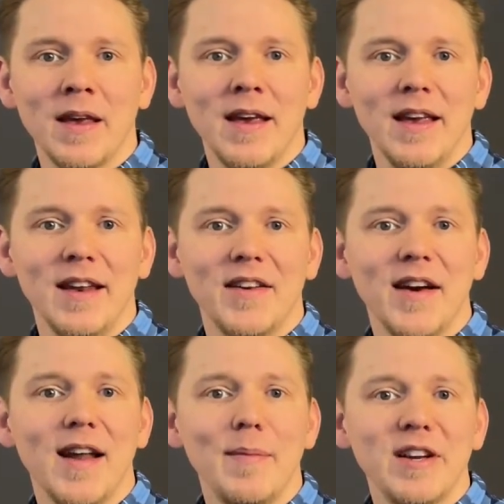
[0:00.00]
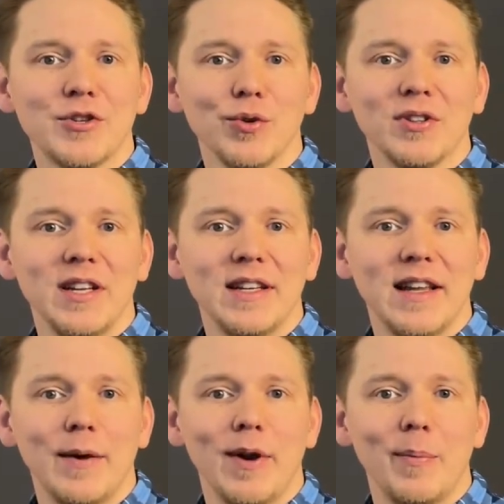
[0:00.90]
In dynamic shooting
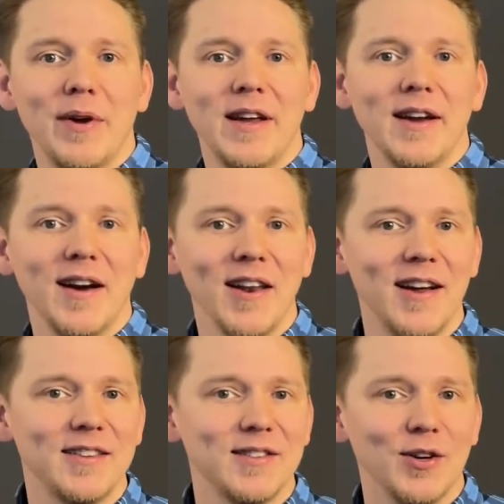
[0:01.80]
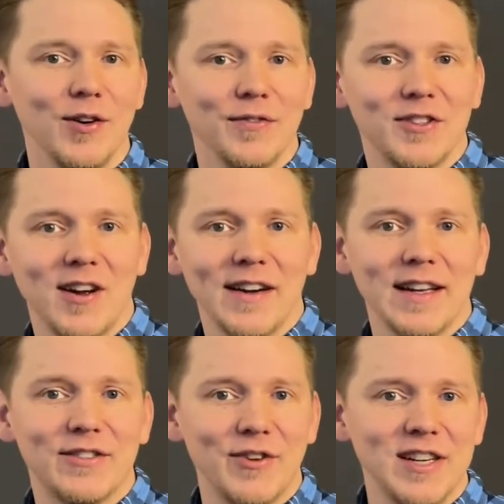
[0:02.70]
there will be a lot of
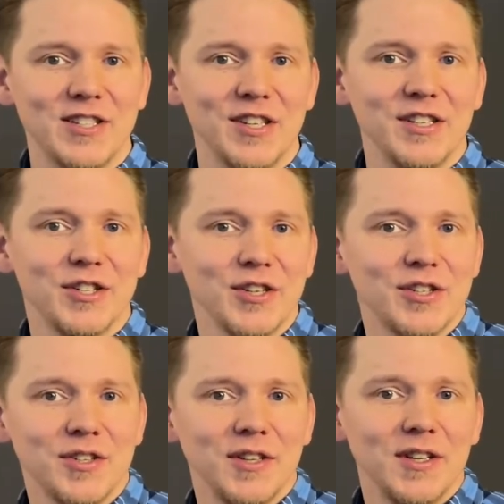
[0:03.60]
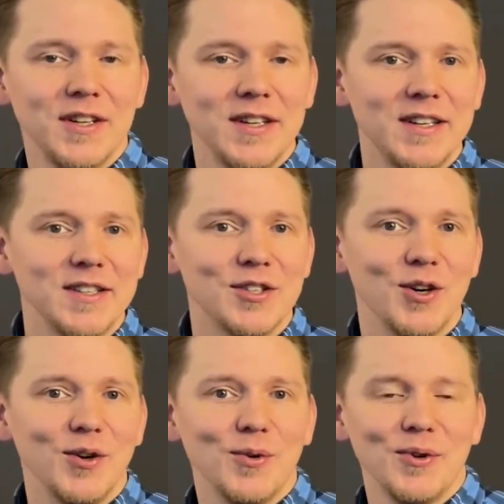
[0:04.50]
target transitions,
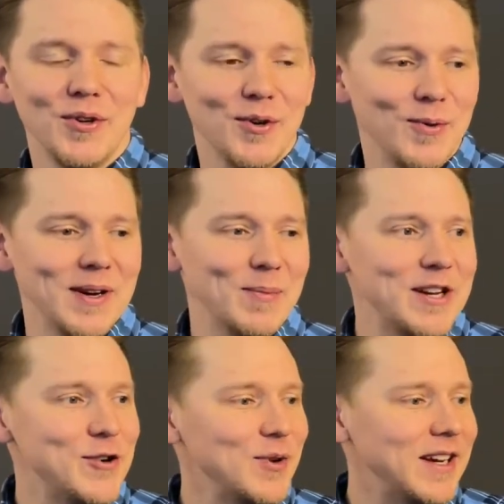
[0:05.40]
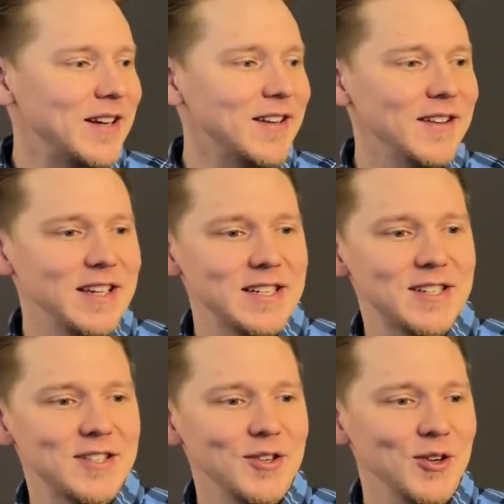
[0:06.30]
so you will be doing
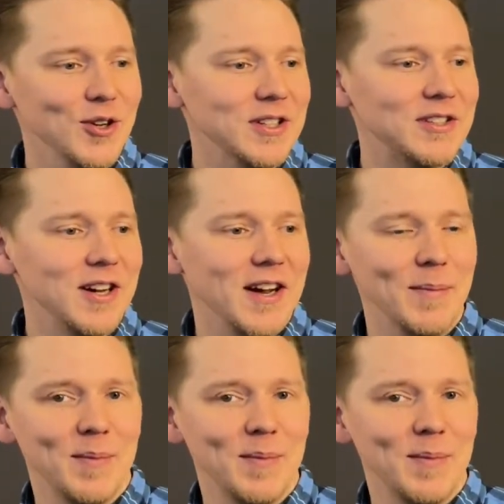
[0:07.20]
this all the time.